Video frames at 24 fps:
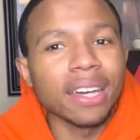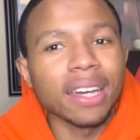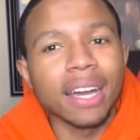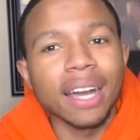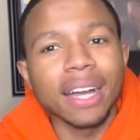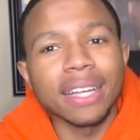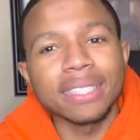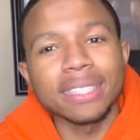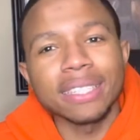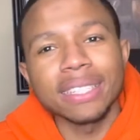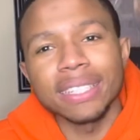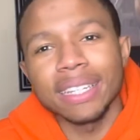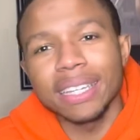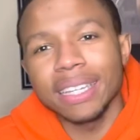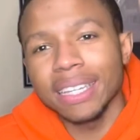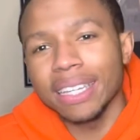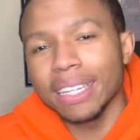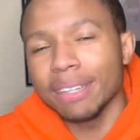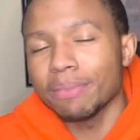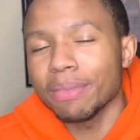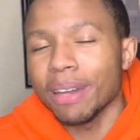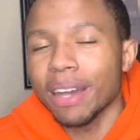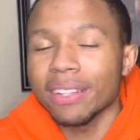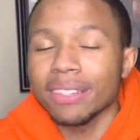I seen that
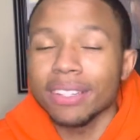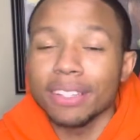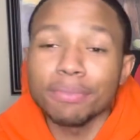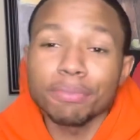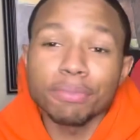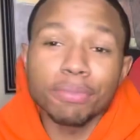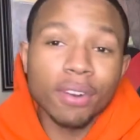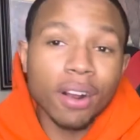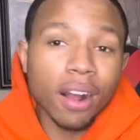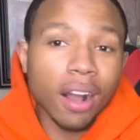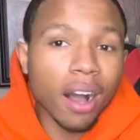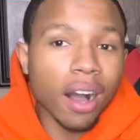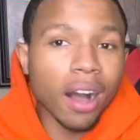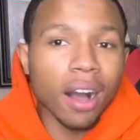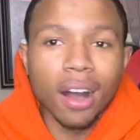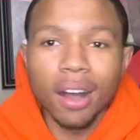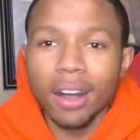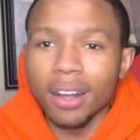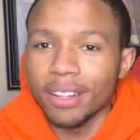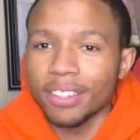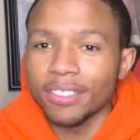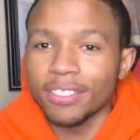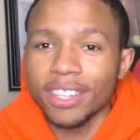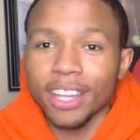email, I was like,
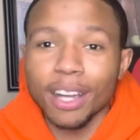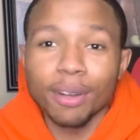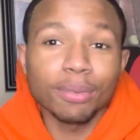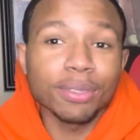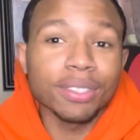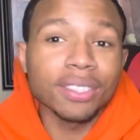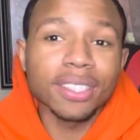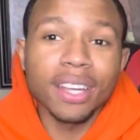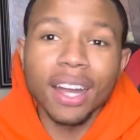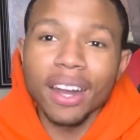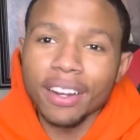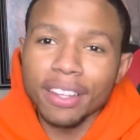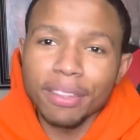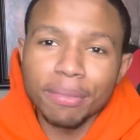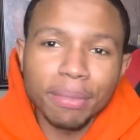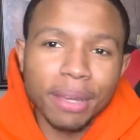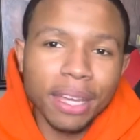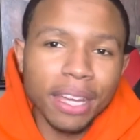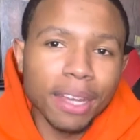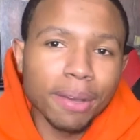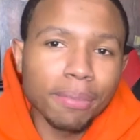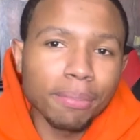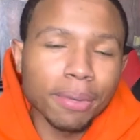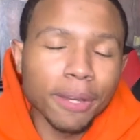bruh, I was salty,
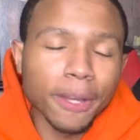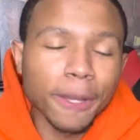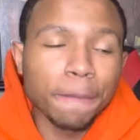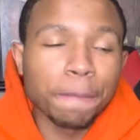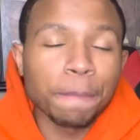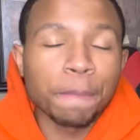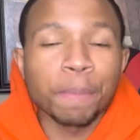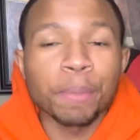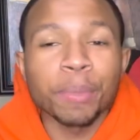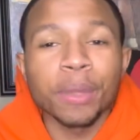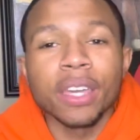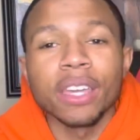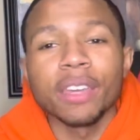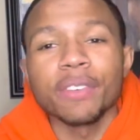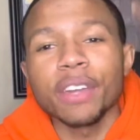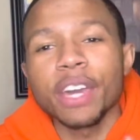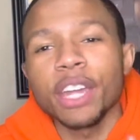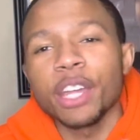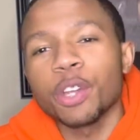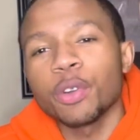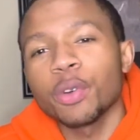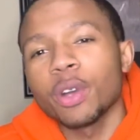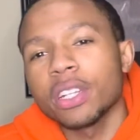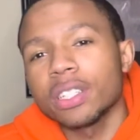man. But if you got
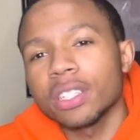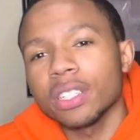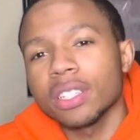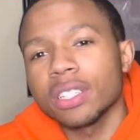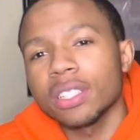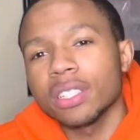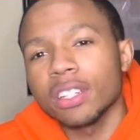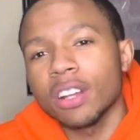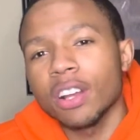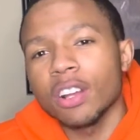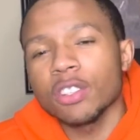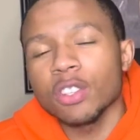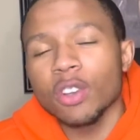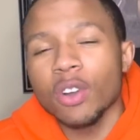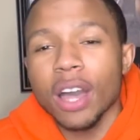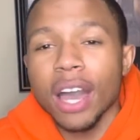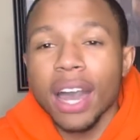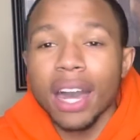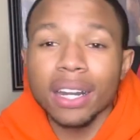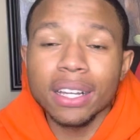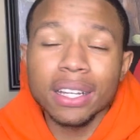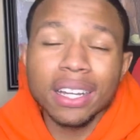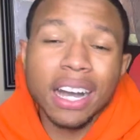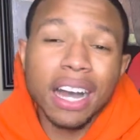any questions, concerns on
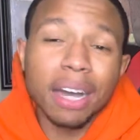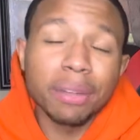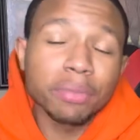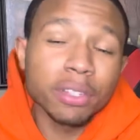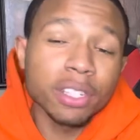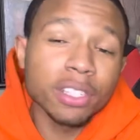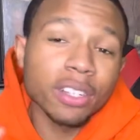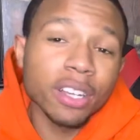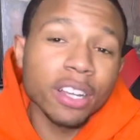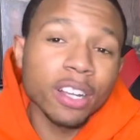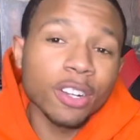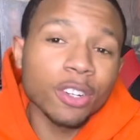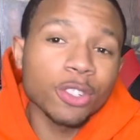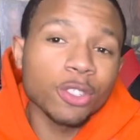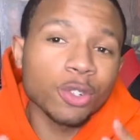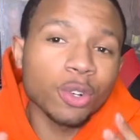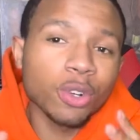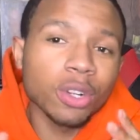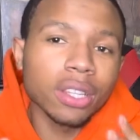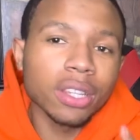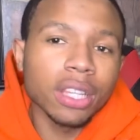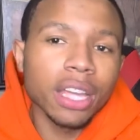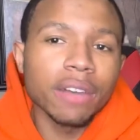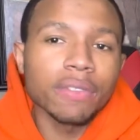how to cop these Air
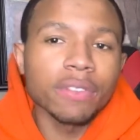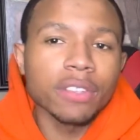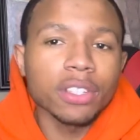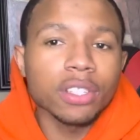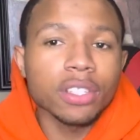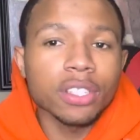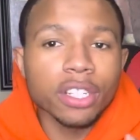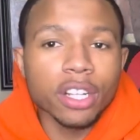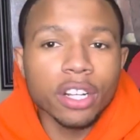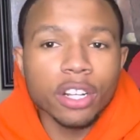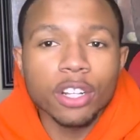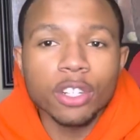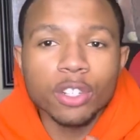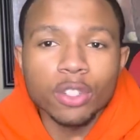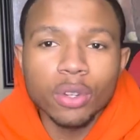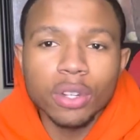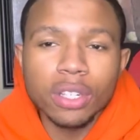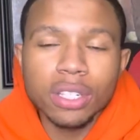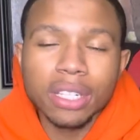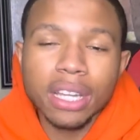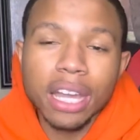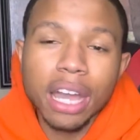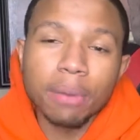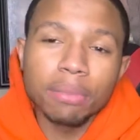Jordan 11s, Cherry
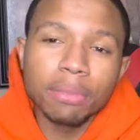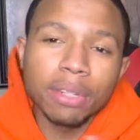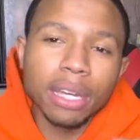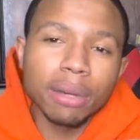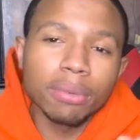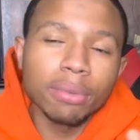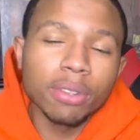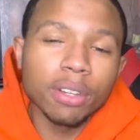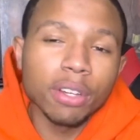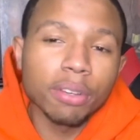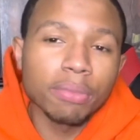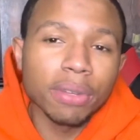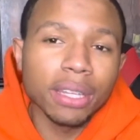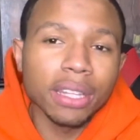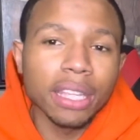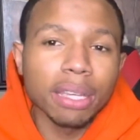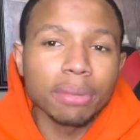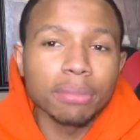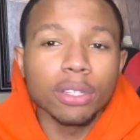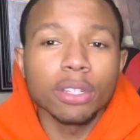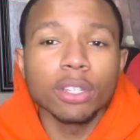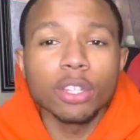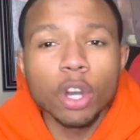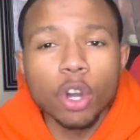Joints, comment down below, man. Let
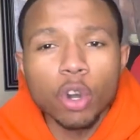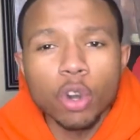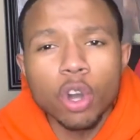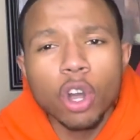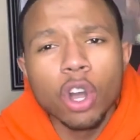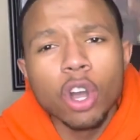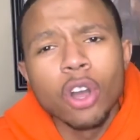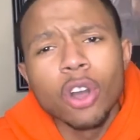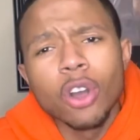me know.